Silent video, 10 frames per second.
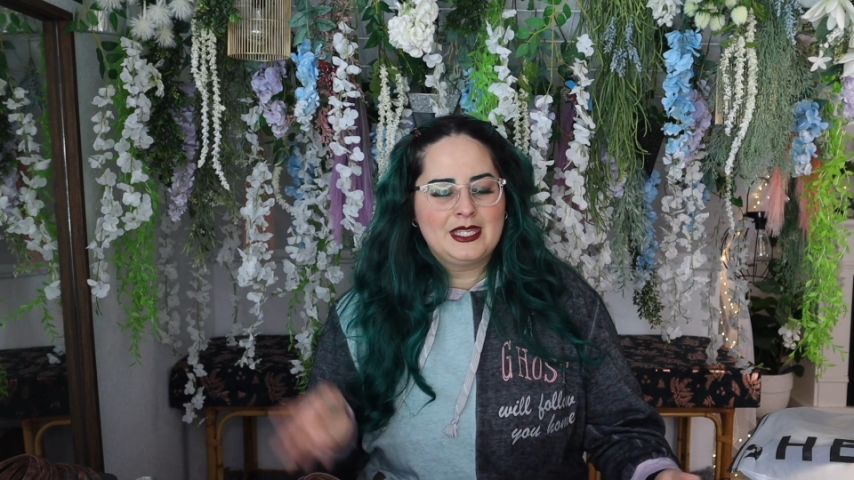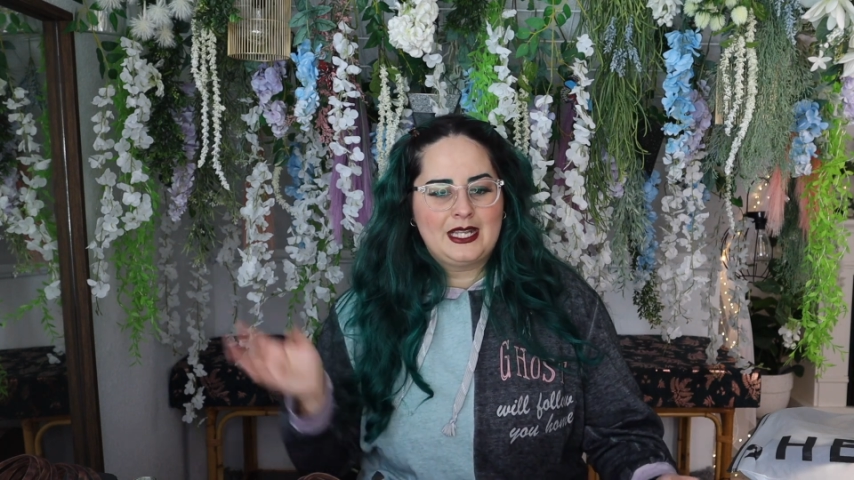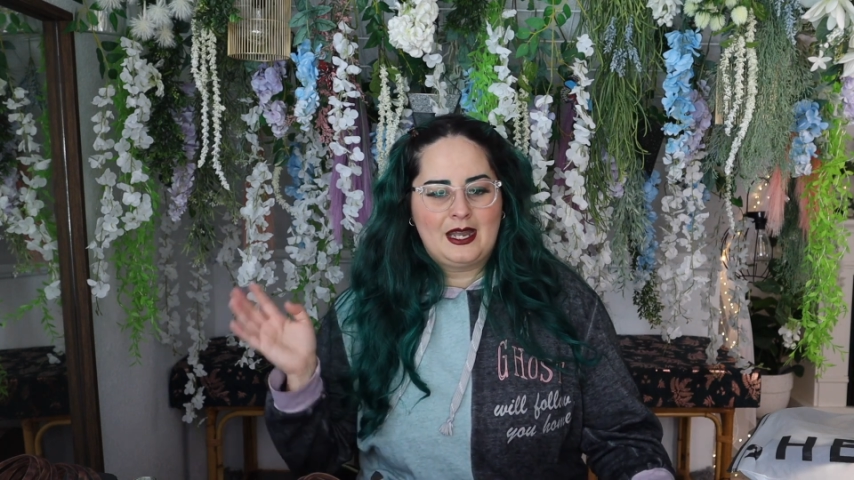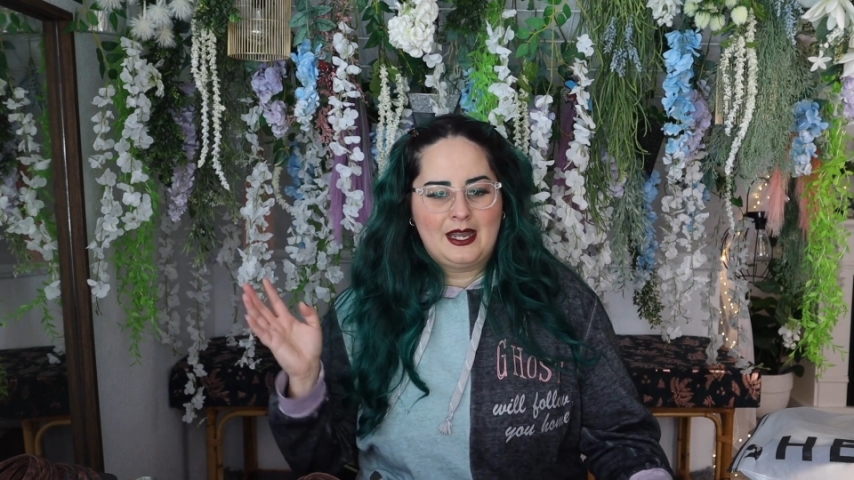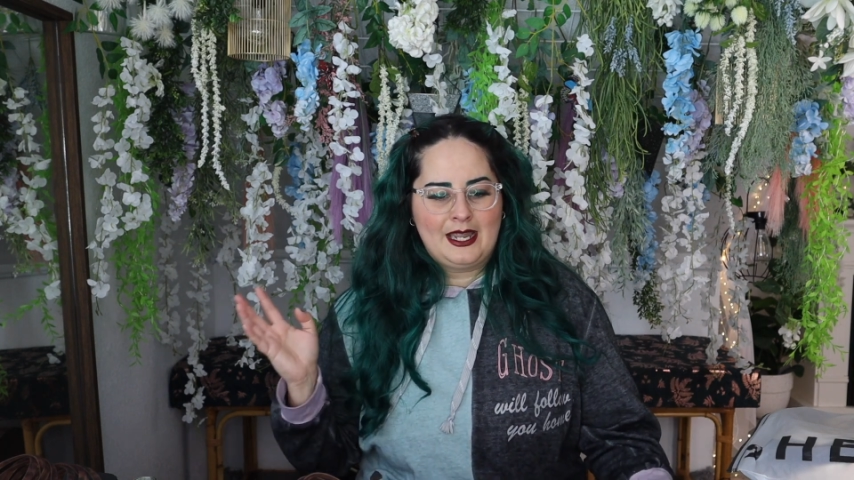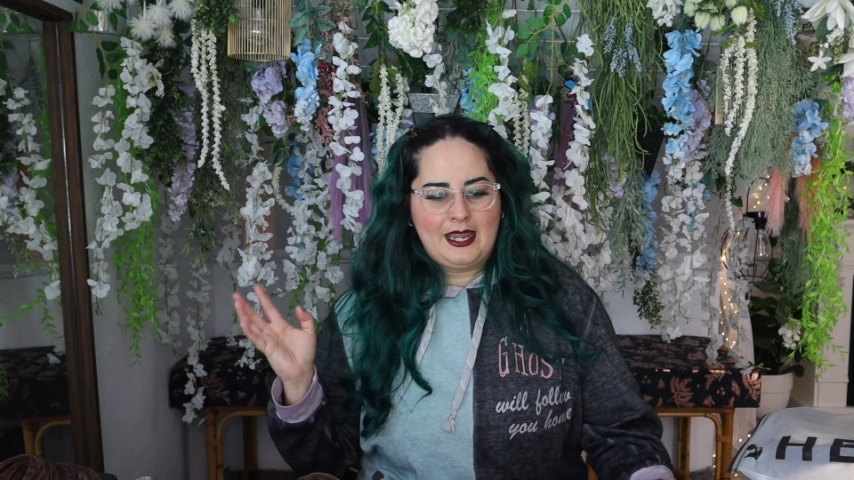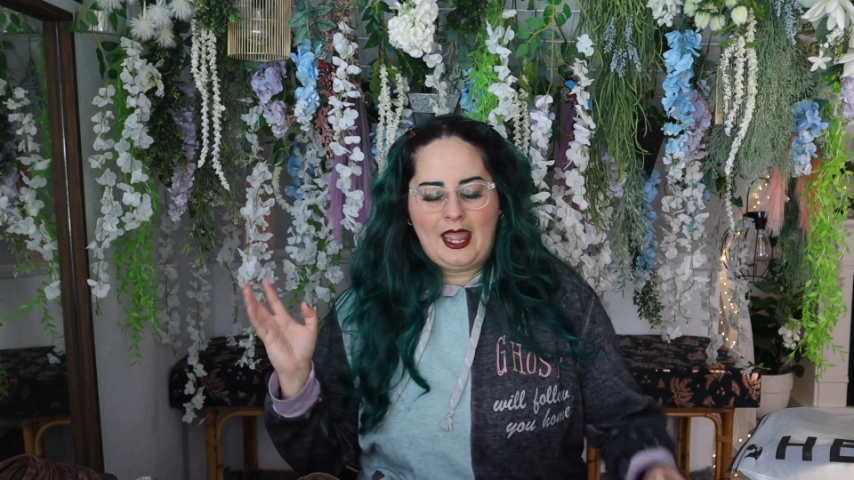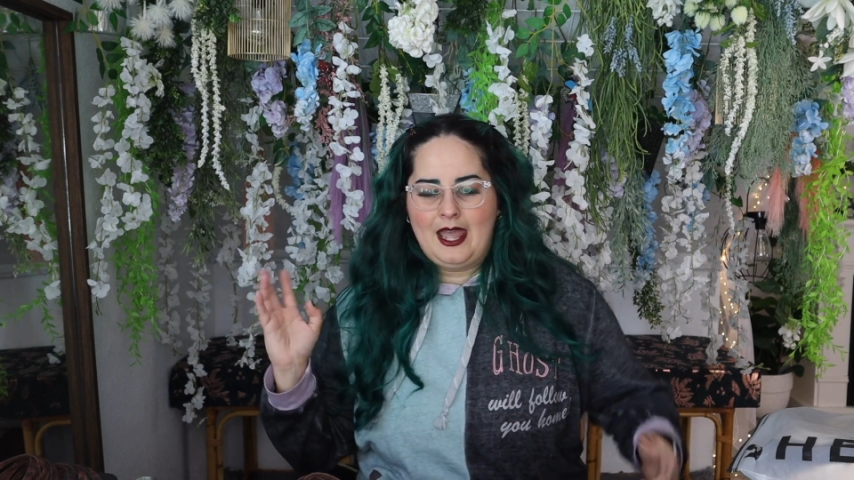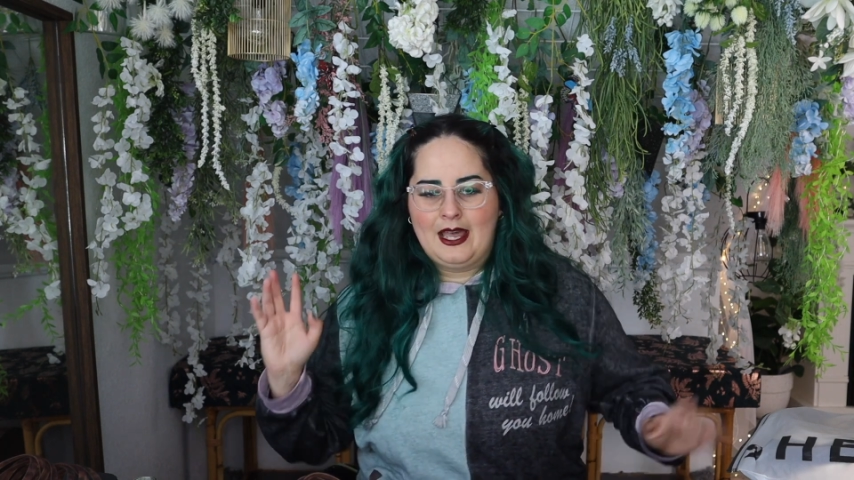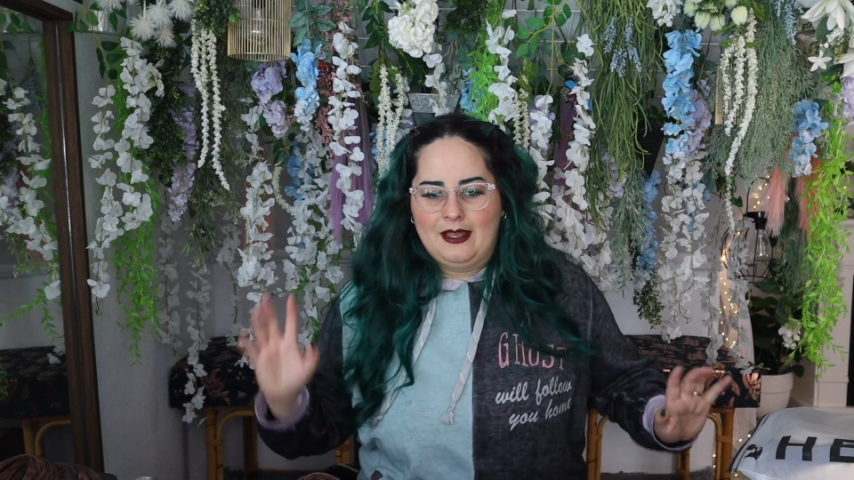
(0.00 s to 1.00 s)
that I
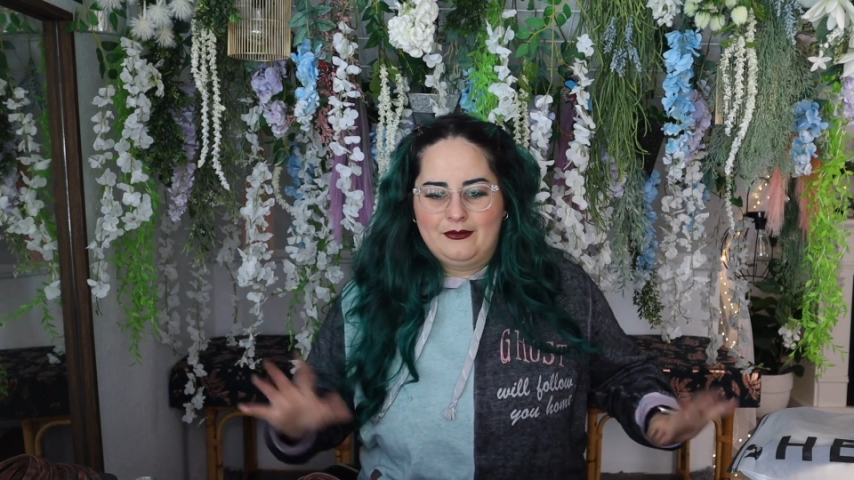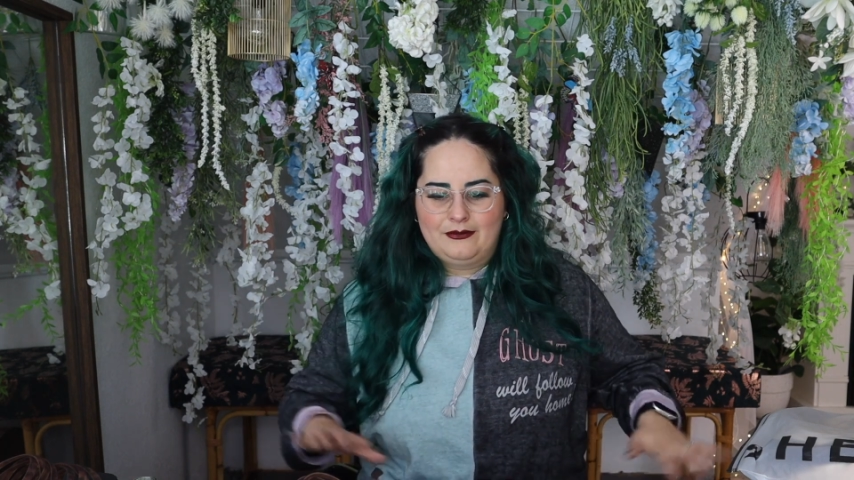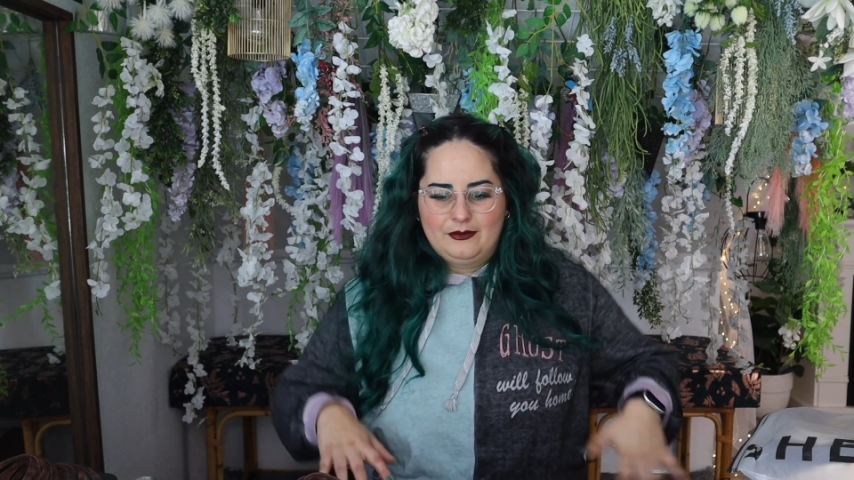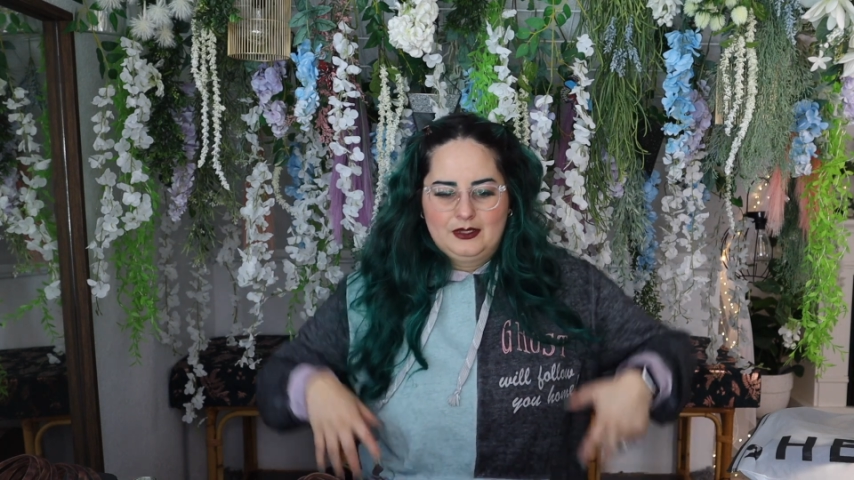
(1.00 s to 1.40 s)
have